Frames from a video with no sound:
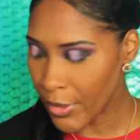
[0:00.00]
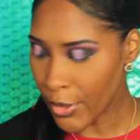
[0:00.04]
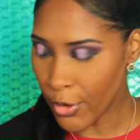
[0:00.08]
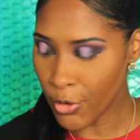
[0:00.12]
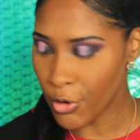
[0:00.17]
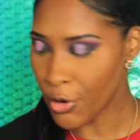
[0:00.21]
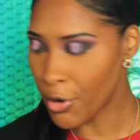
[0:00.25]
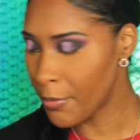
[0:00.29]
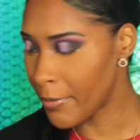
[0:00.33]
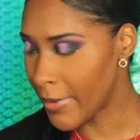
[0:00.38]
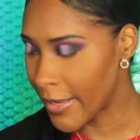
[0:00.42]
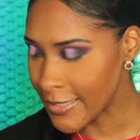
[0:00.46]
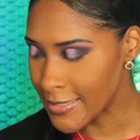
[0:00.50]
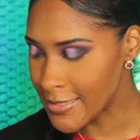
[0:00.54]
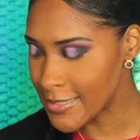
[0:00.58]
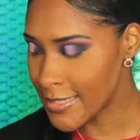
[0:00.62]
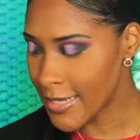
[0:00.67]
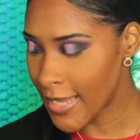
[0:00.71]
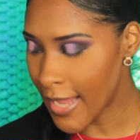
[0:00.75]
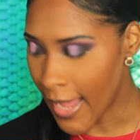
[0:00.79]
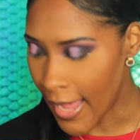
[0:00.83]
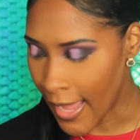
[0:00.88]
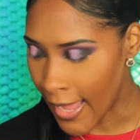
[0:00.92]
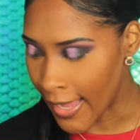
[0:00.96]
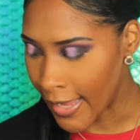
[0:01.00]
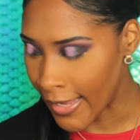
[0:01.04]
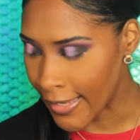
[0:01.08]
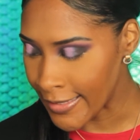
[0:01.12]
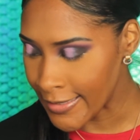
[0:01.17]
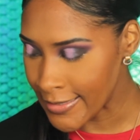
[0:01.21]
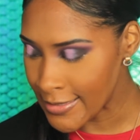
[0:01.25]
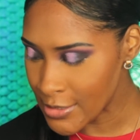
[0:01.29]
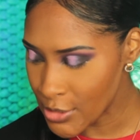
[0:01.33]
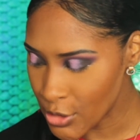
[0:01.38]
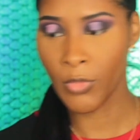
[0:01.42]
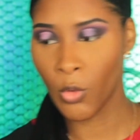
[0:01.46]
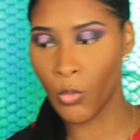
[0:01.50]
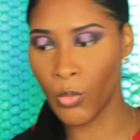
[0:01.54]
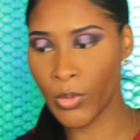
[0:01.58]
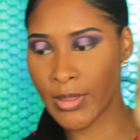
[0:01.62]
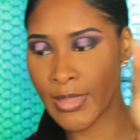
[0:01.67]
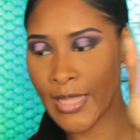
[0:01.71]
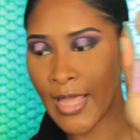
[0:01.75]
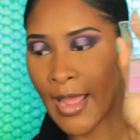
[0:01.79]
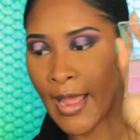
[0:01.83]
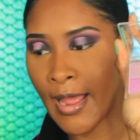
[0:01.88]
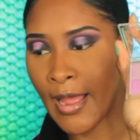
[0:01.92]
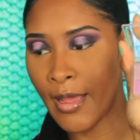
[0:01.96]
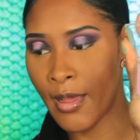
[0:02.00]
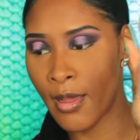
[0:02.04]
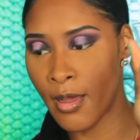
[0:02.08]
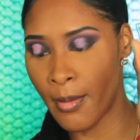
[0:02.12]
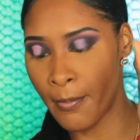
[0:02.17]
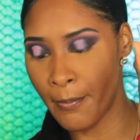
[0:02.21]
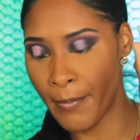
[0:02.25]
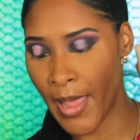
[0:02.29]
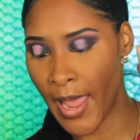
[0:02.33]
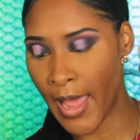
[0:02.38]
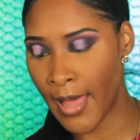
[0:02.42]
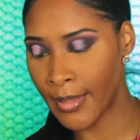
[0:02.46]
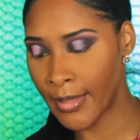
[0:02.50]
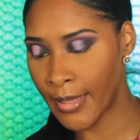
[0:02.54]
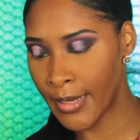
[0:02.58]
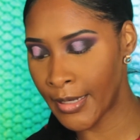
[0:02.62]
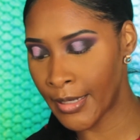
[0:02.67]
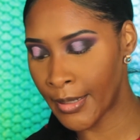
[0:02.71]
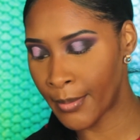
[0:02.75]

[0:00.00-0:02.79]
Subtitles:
We're going to go back to the eyes with that palette,